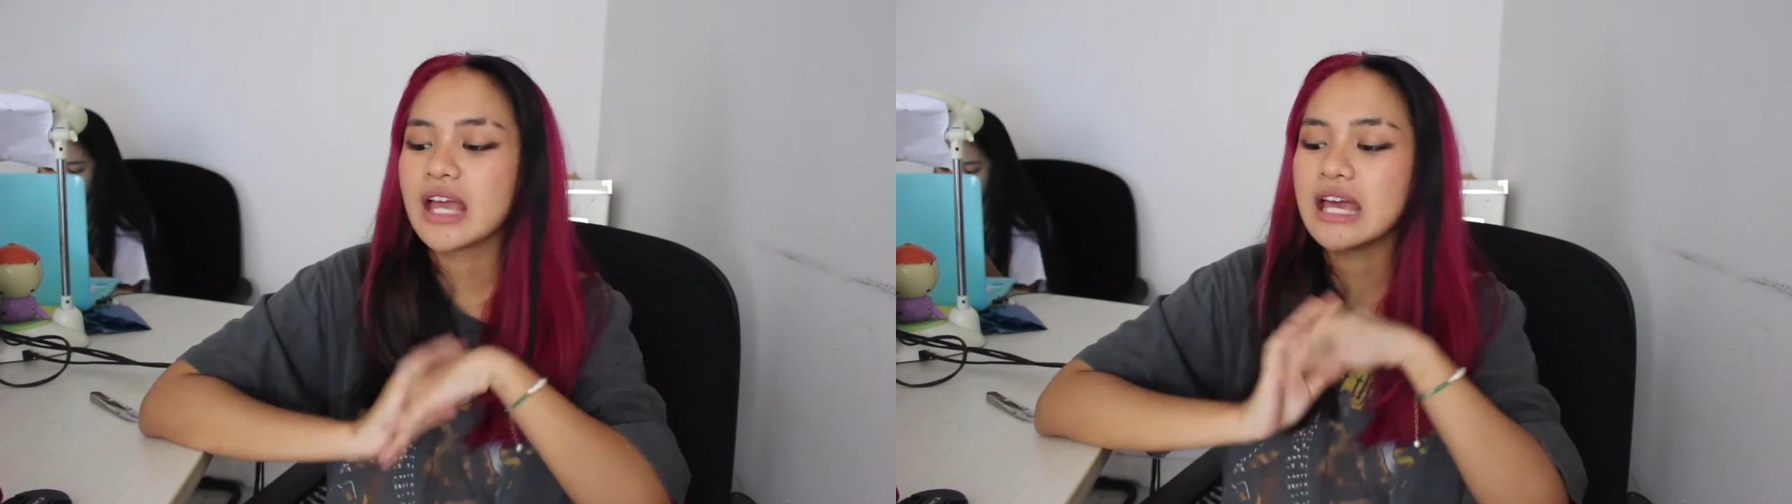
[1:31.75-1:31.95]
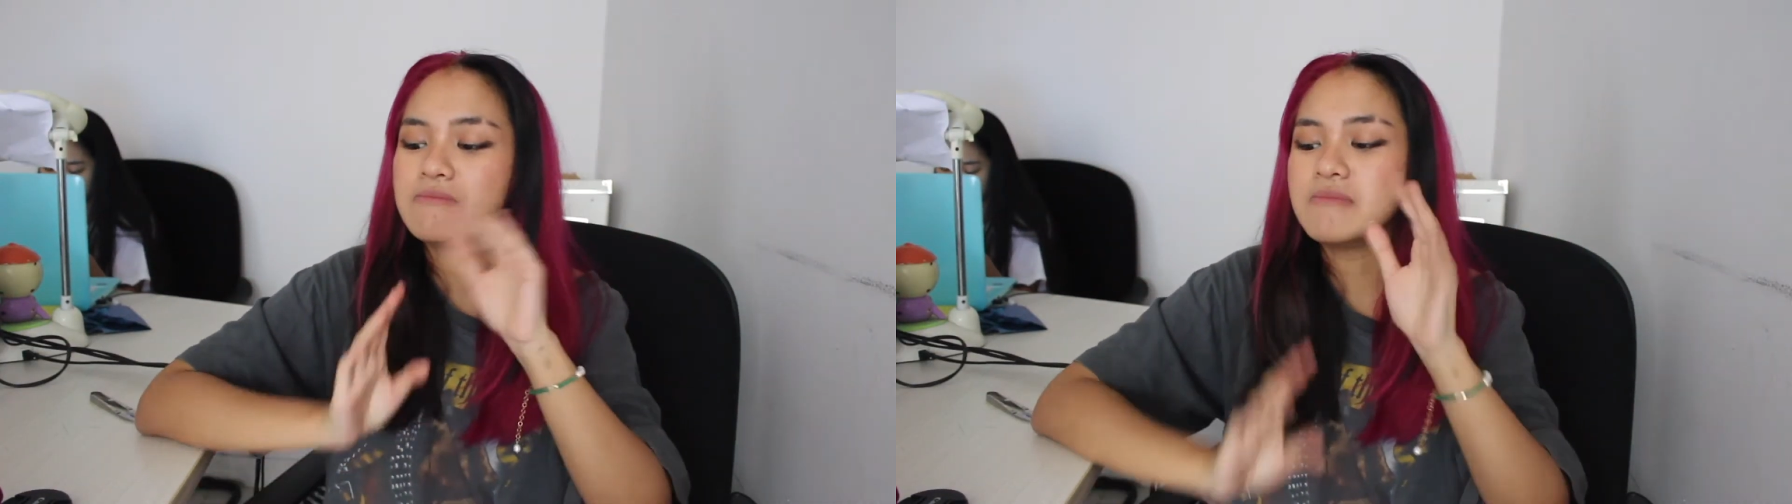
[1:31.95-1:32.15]

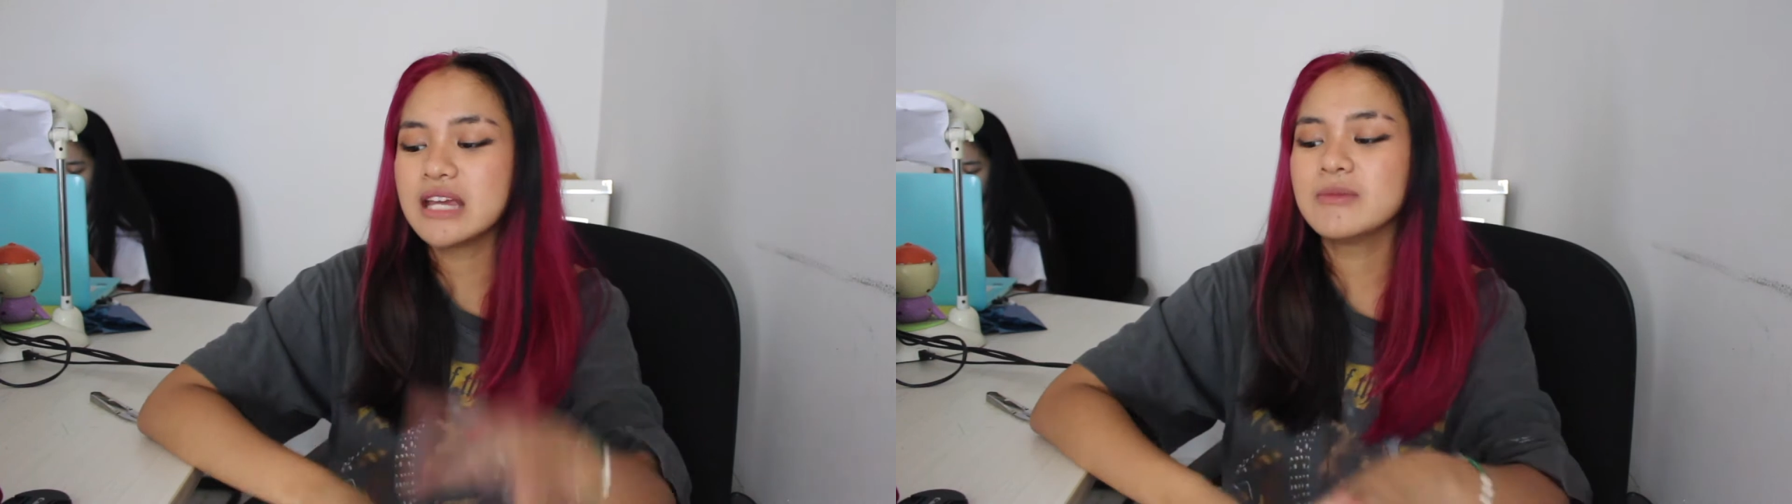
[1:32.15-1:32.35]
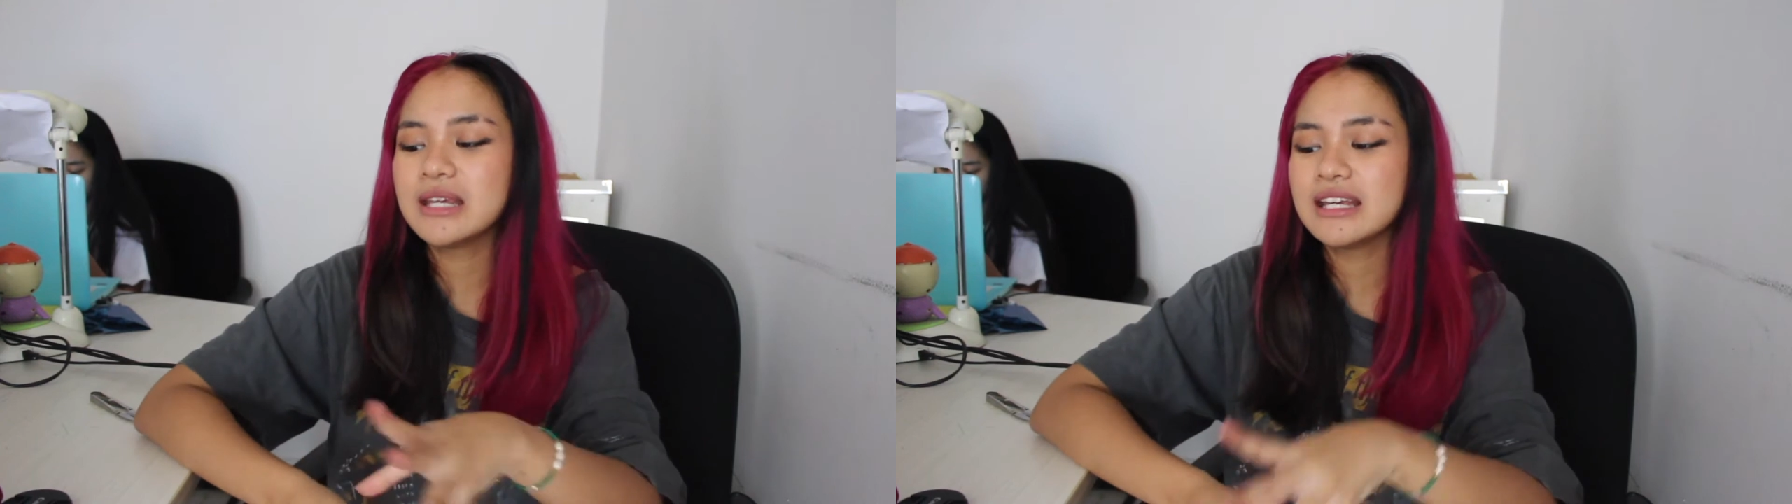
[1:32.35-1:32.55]
and
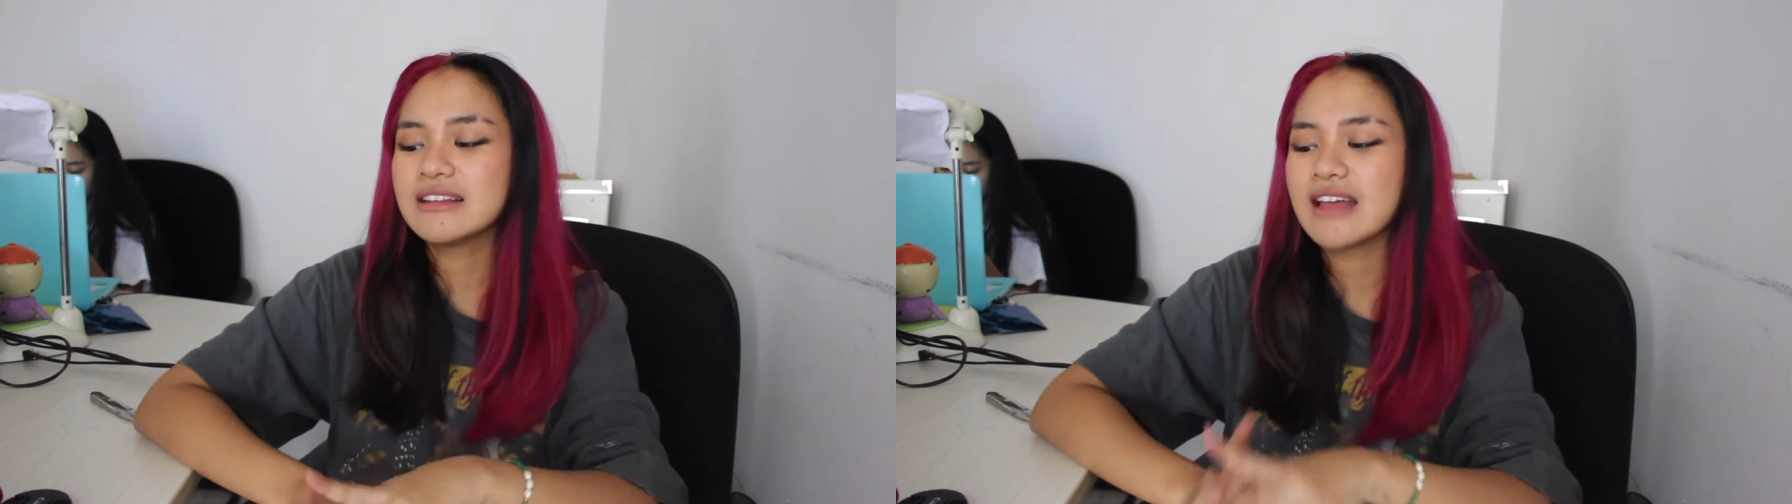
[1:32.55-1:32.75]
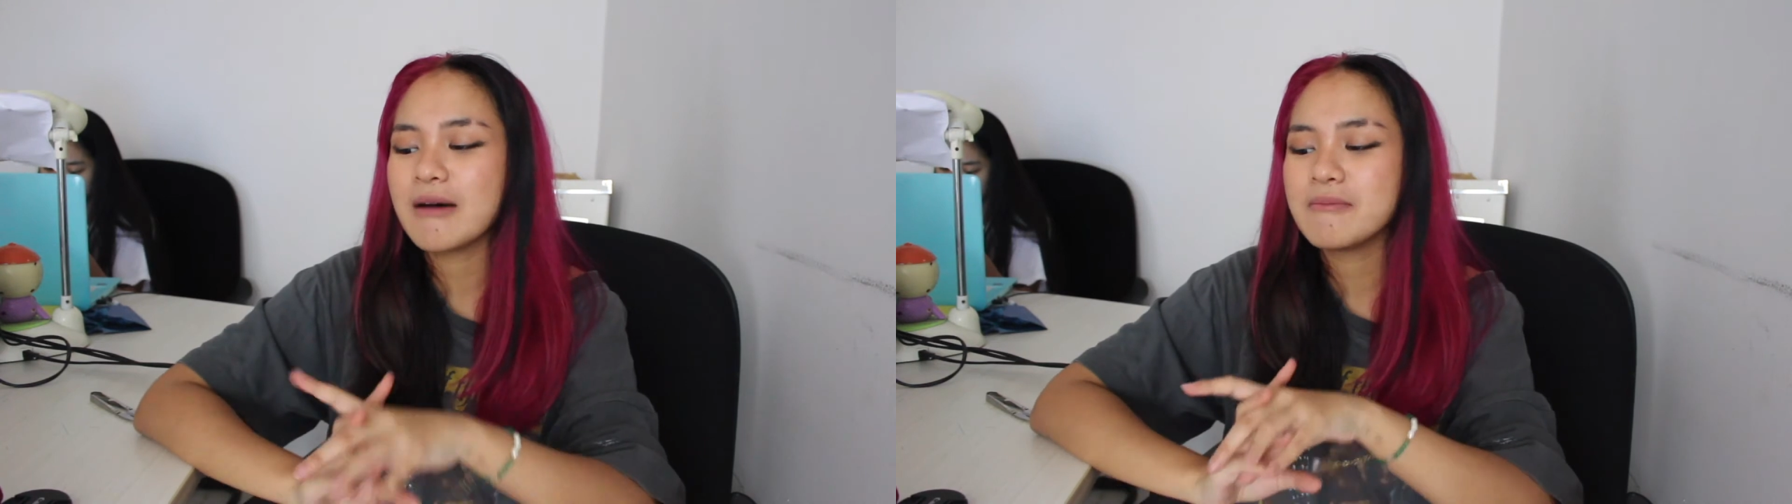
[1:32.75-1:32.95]
maybe
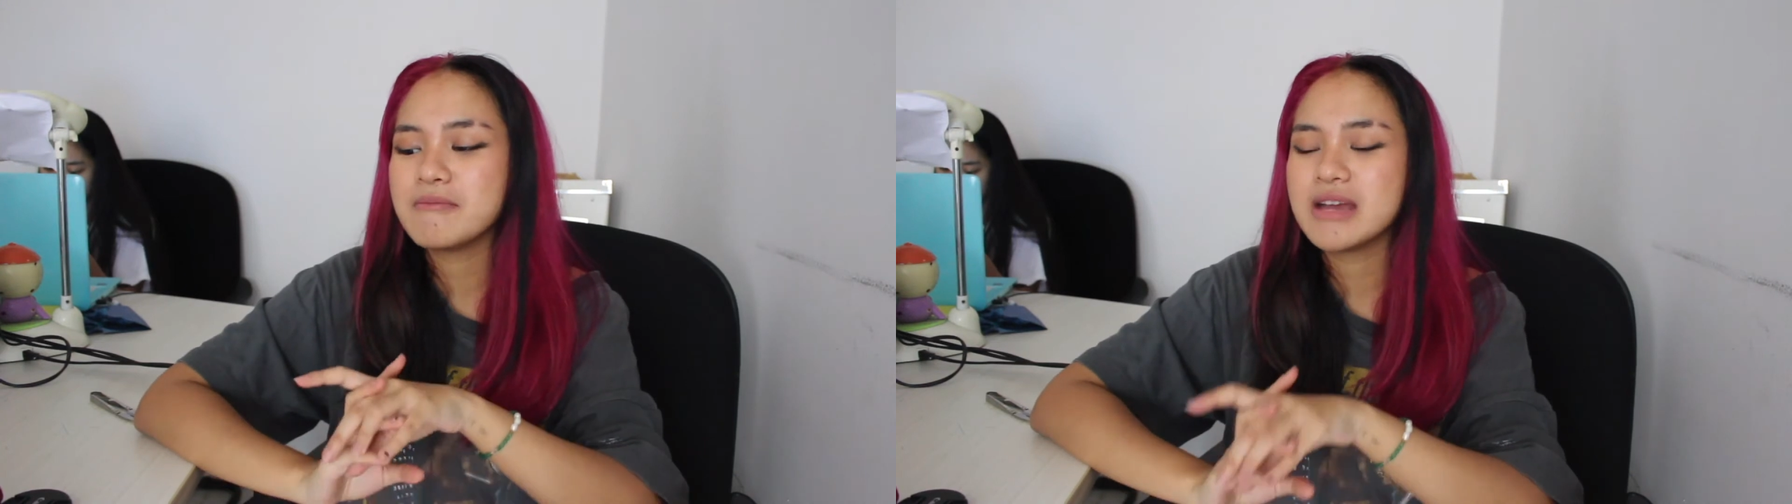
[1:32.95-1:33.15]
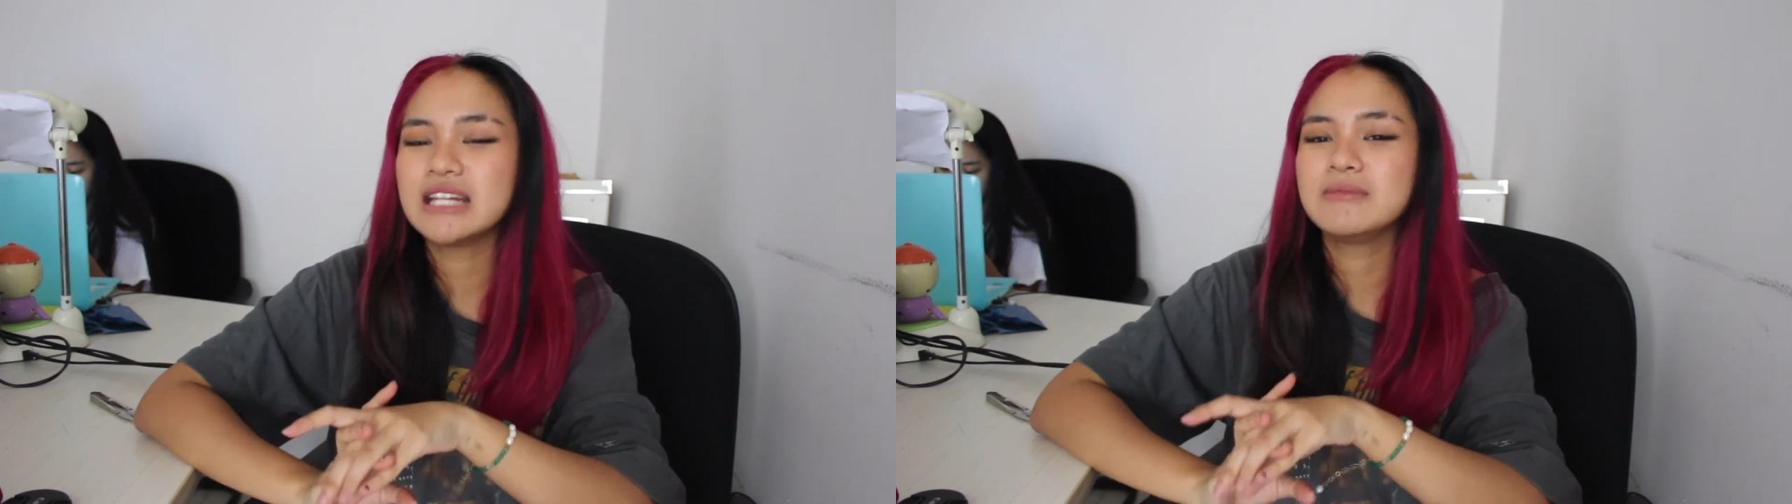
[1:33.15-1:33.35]
that
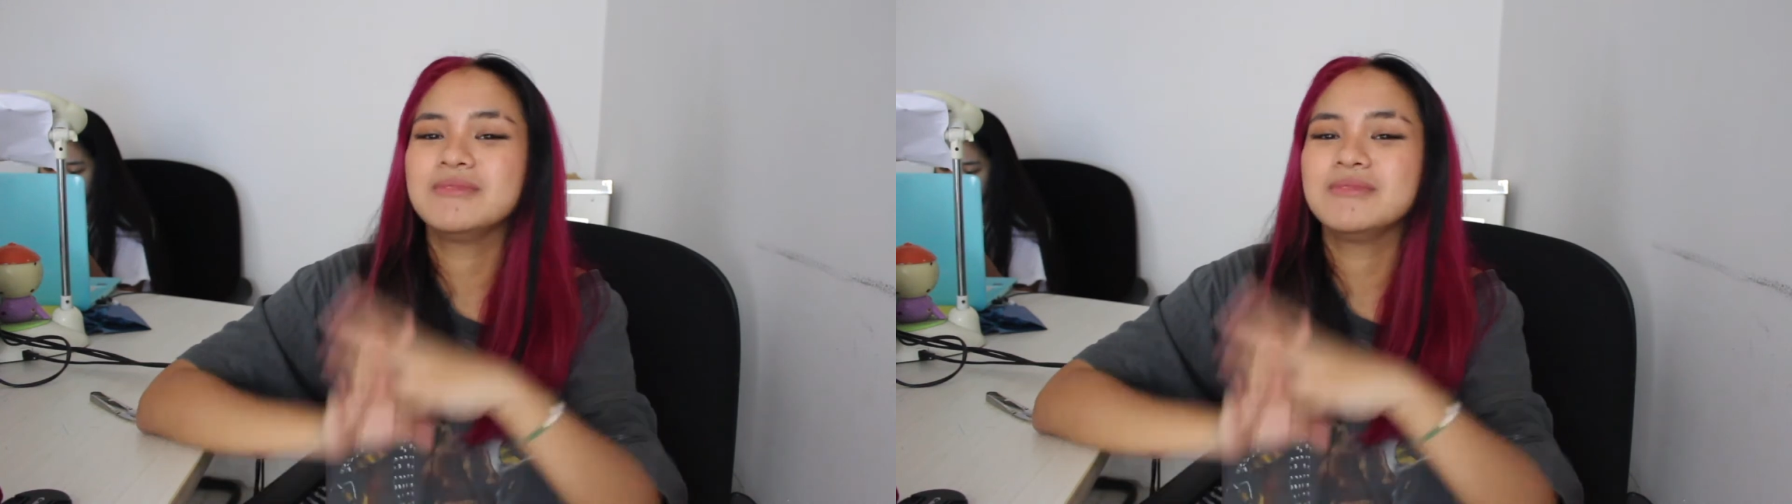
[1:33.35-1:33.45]
made